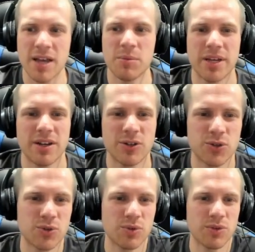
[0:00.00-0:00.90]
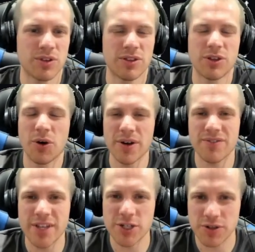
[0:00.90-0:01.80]
because the only
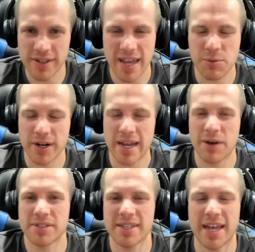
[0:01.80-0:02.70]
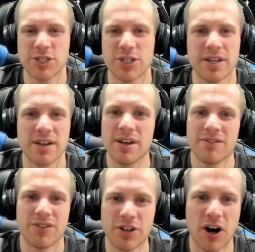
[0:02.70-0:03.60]
feature in the game right now is catching
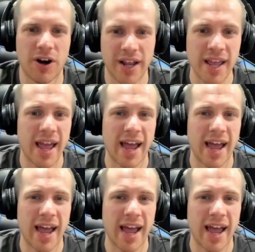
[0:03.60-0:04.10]
Venari.